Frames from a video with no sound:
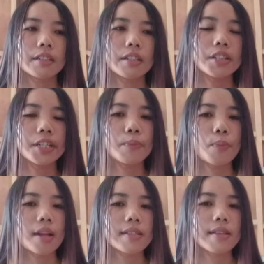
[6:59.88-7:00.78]
the learning
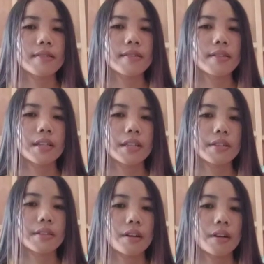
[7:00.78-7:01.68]
process
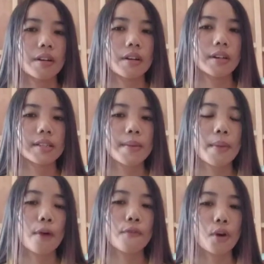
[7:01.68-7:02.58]
is
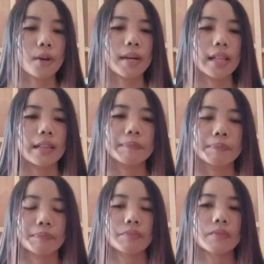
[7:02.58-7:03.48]
somehow formal.
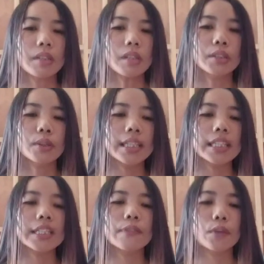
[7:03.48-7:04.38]
So
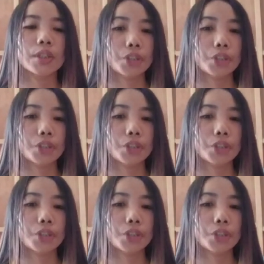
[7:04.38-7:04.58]
it is for